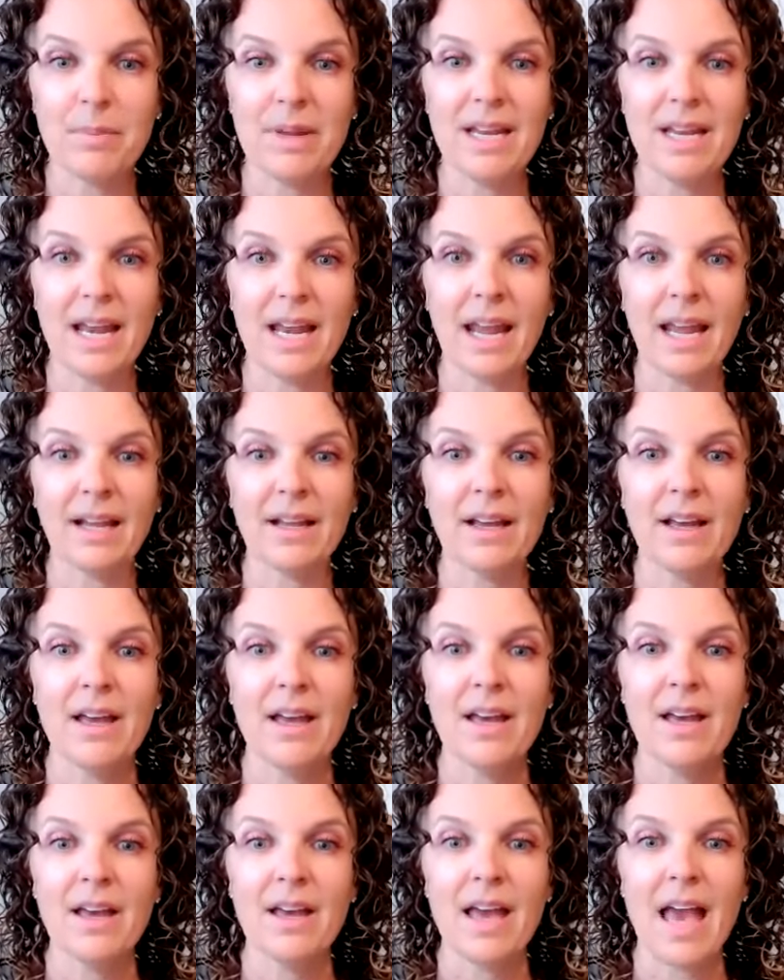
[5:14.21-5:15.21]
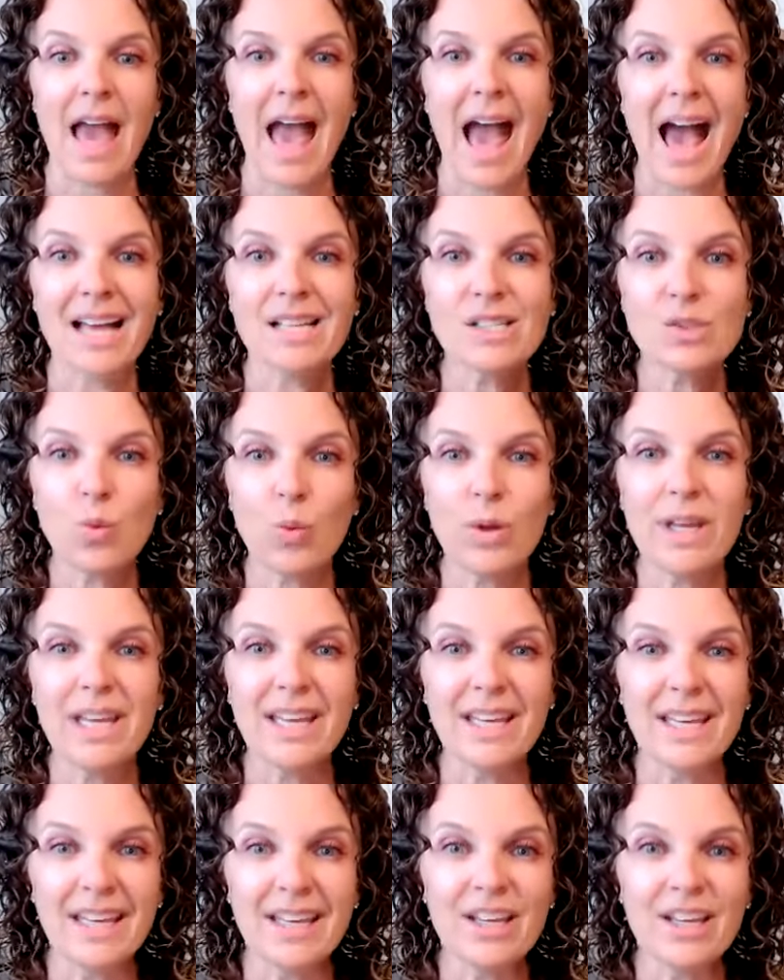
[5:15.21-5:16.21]
Meaning, as
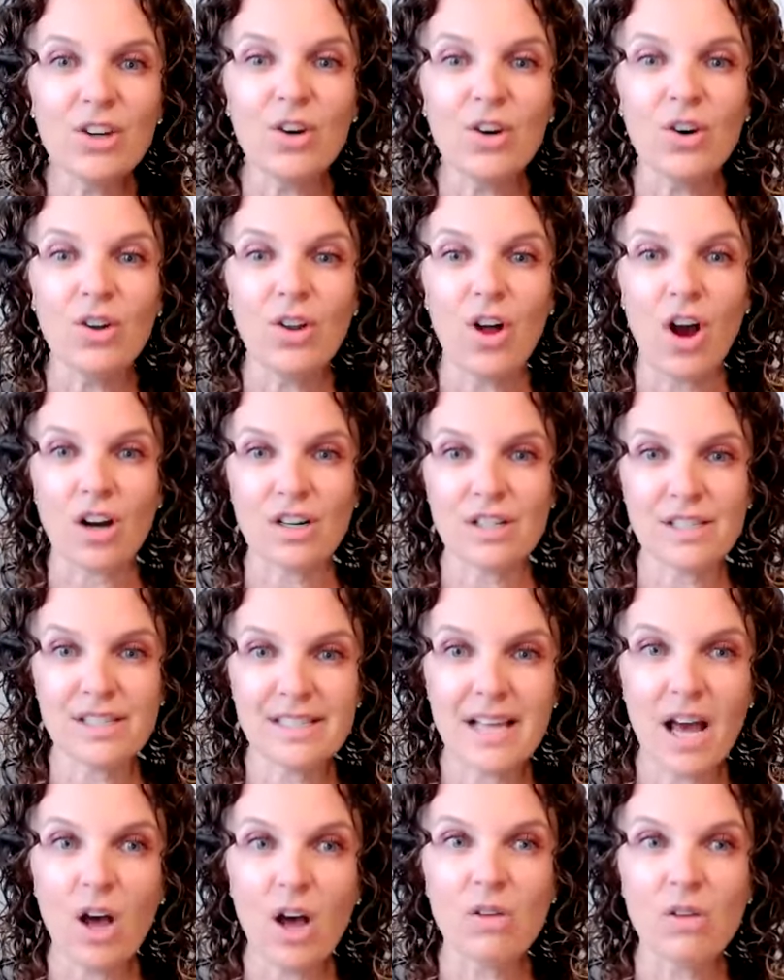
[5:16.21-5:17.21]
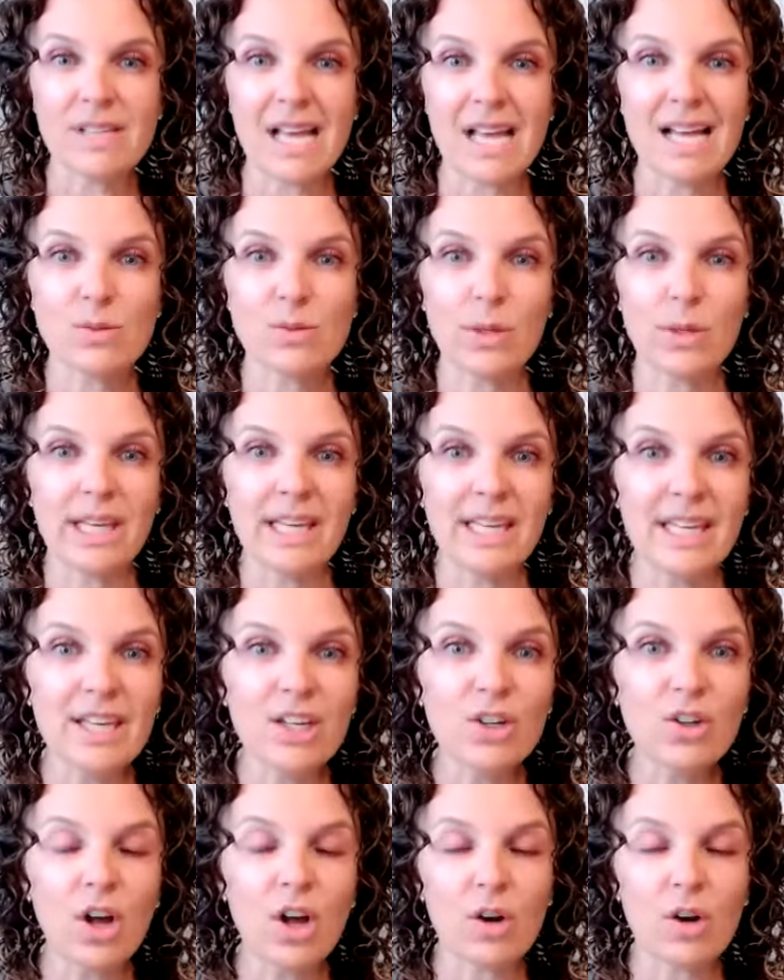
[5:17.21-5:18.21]
we heal ourselves, as we
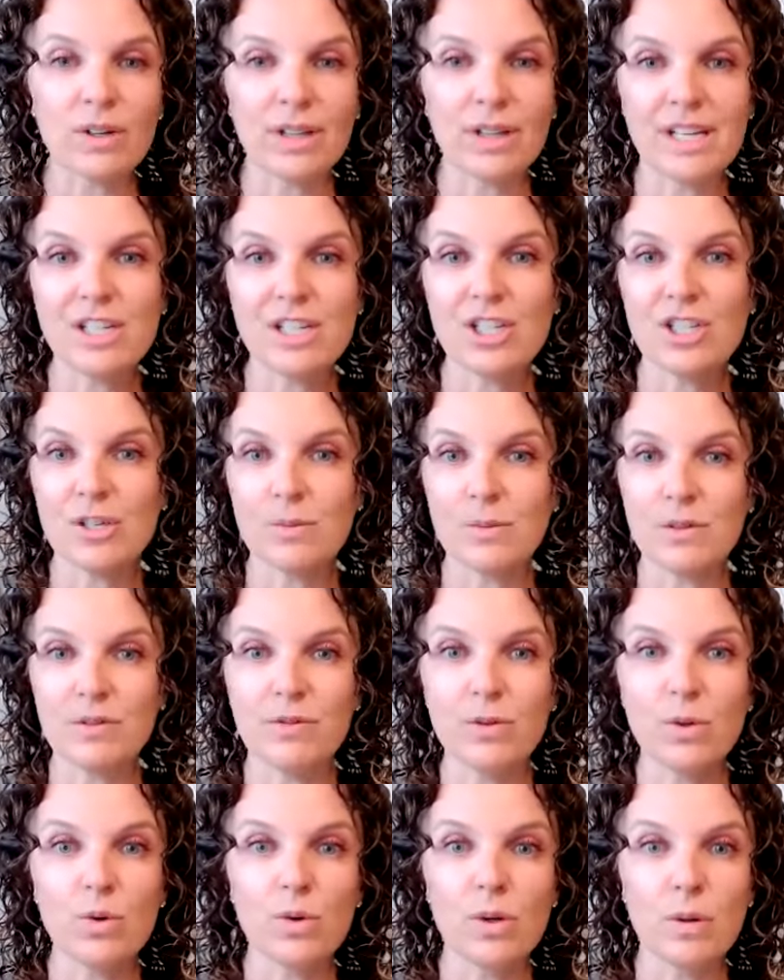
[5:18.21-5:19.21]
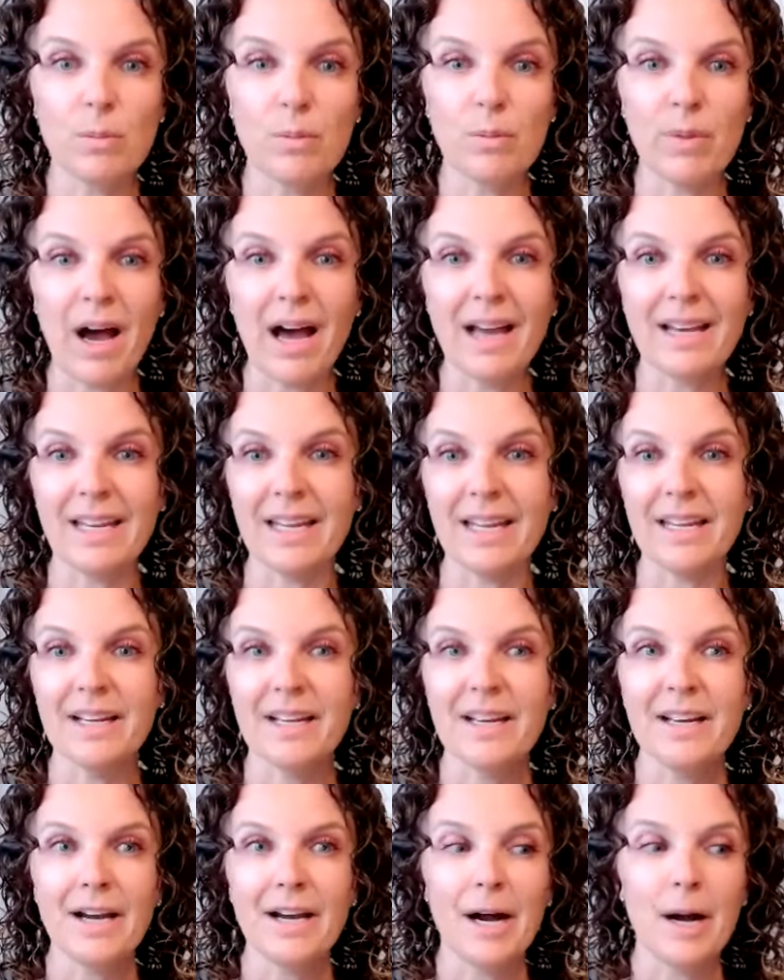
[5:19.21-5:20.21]
heal our relationship to food,
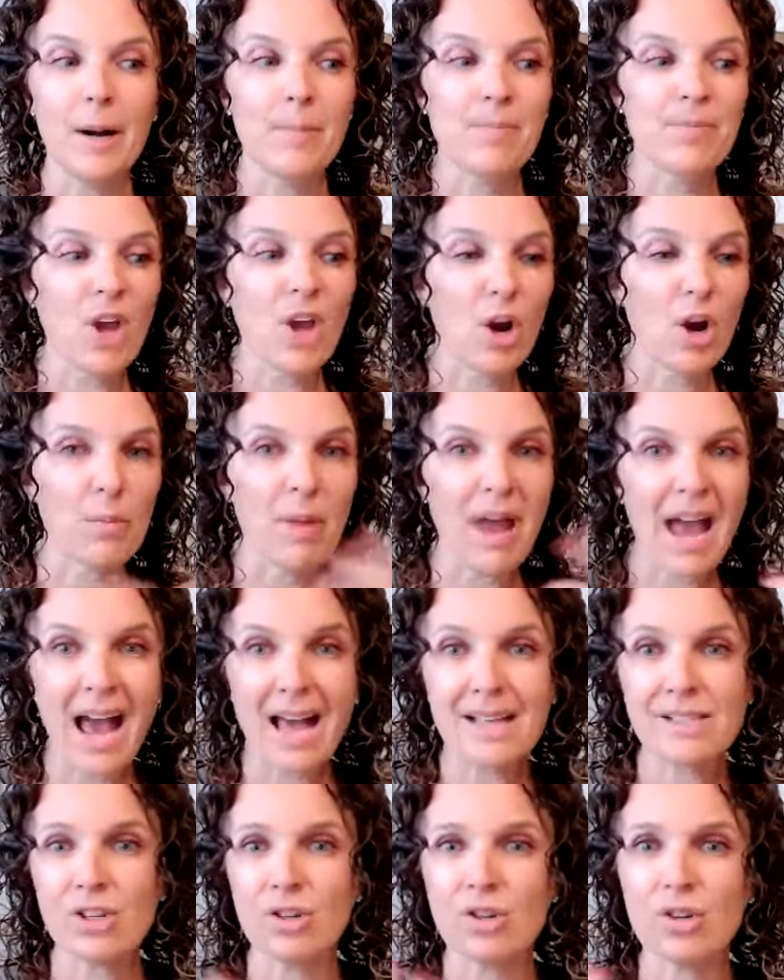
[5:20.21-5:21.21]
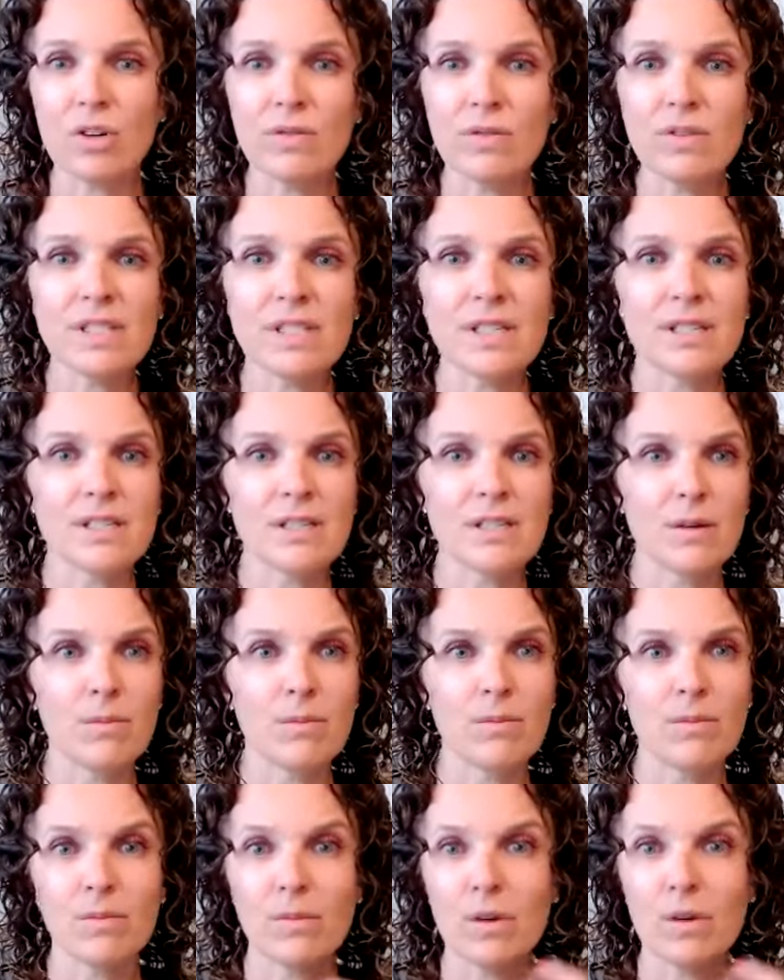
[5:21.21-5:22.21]
body, our past, our nervous
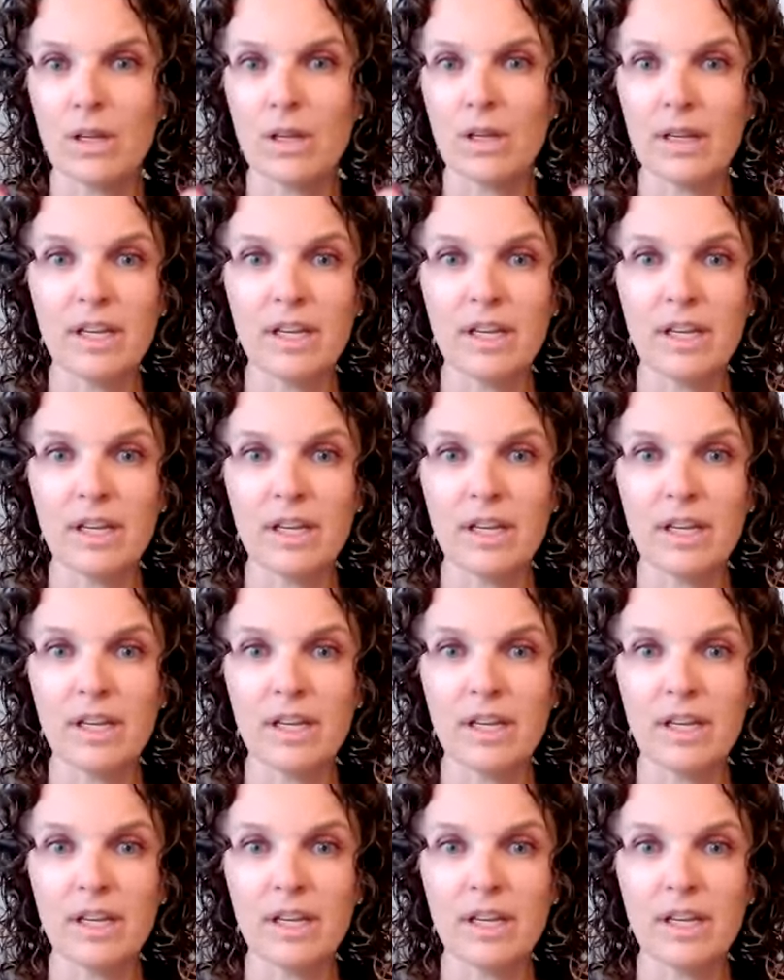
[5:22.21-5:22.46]
system,